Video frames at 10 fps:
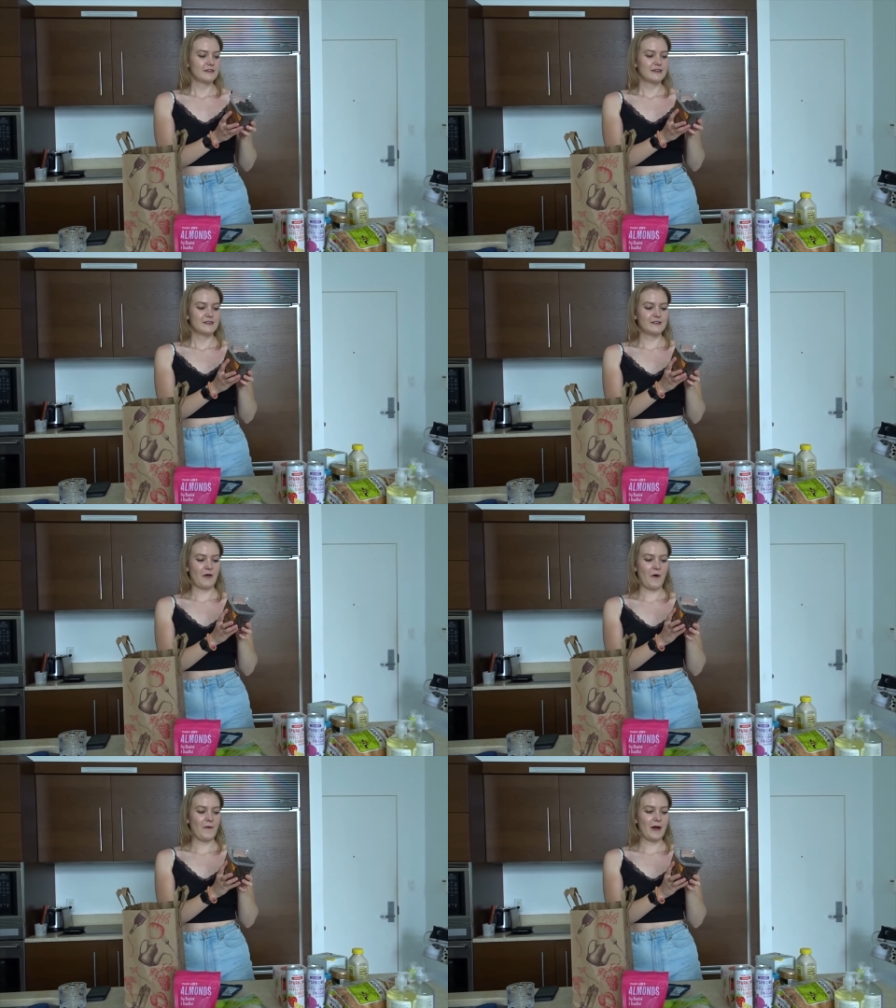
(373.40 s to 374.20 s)

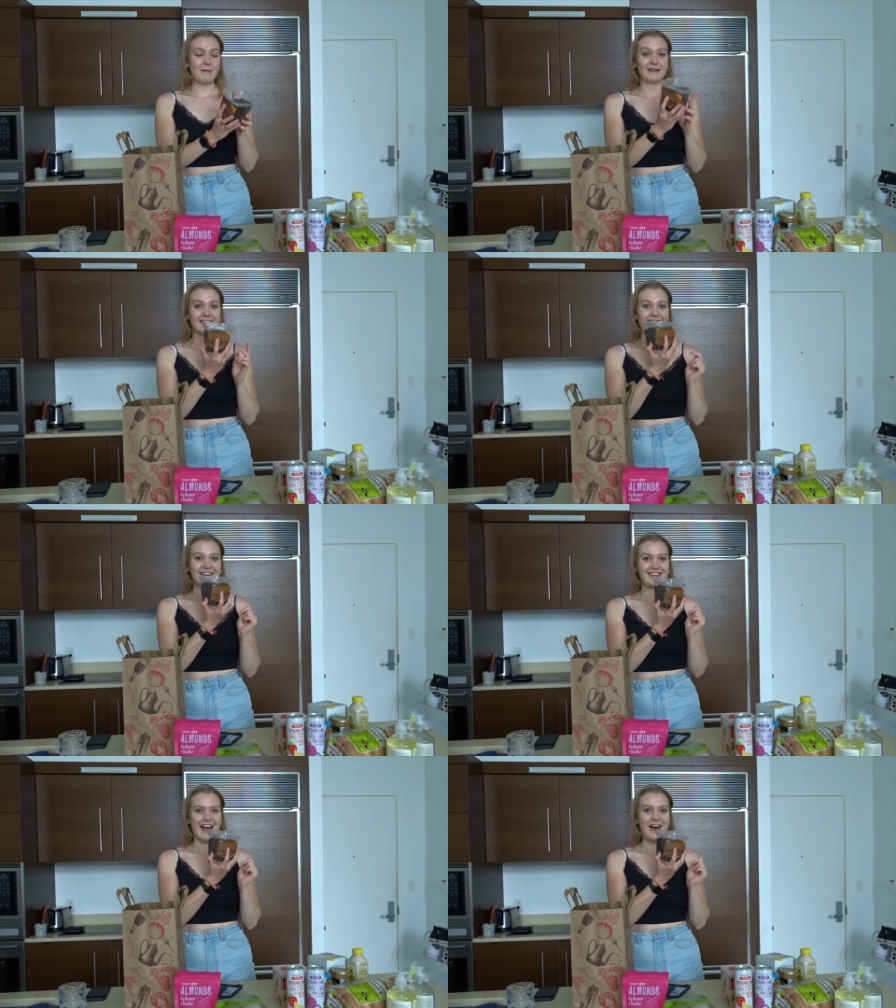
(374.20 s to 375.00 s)
So I'm excited
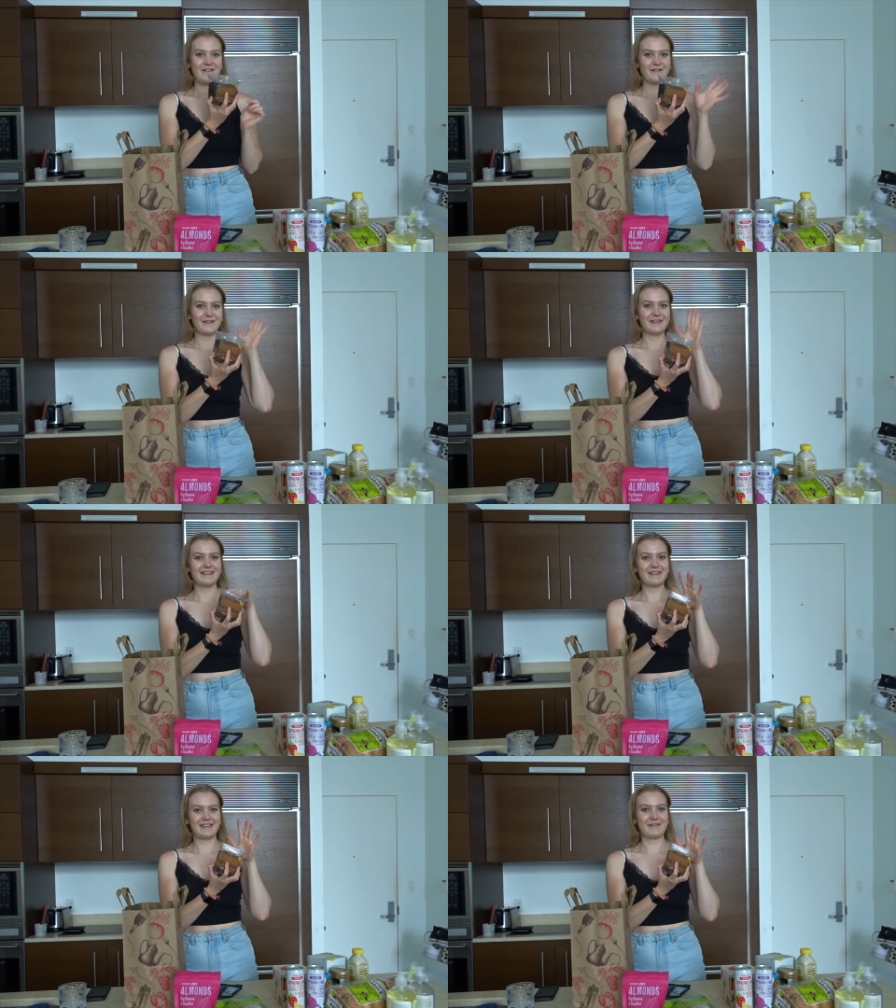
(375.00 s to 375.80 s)
to have
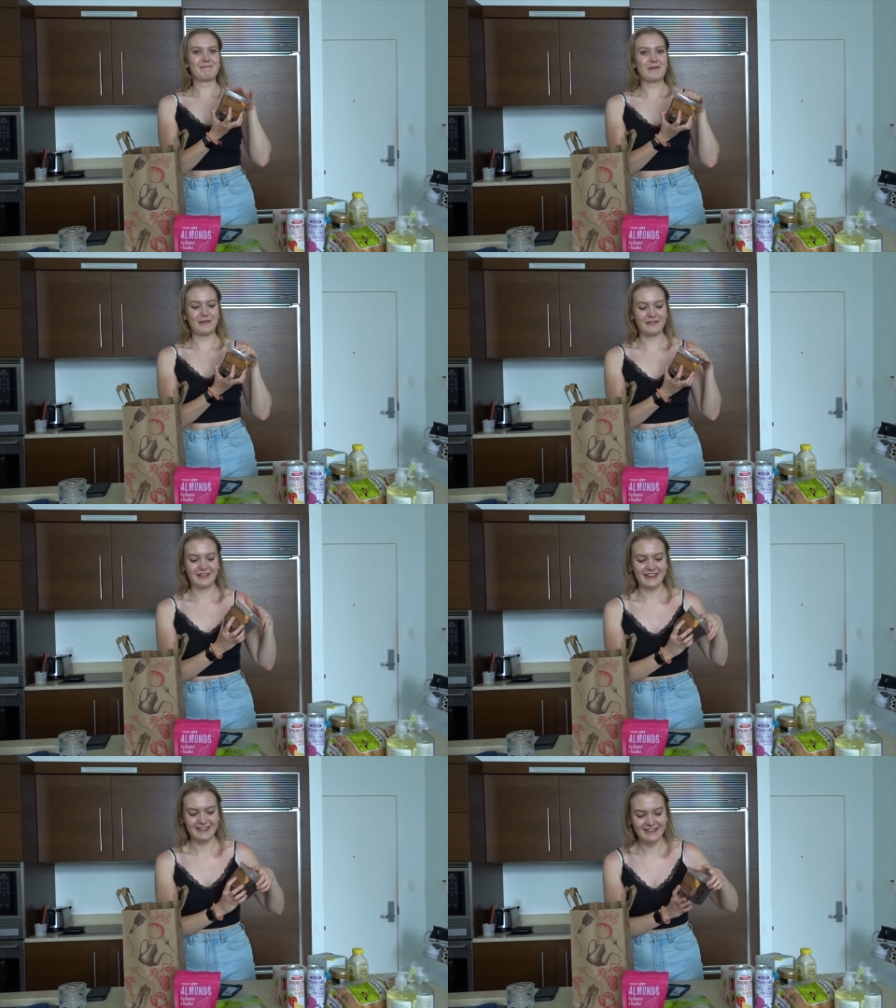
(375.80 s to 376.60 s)
some more of
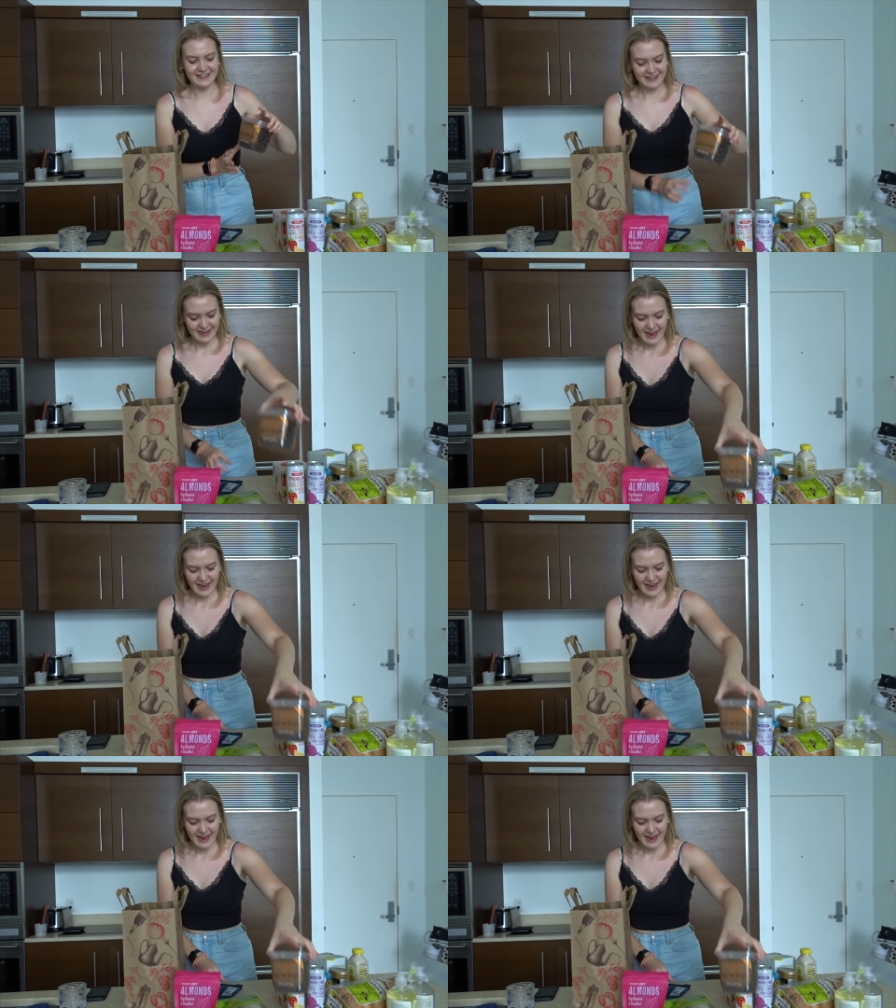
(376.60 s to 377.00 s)
these.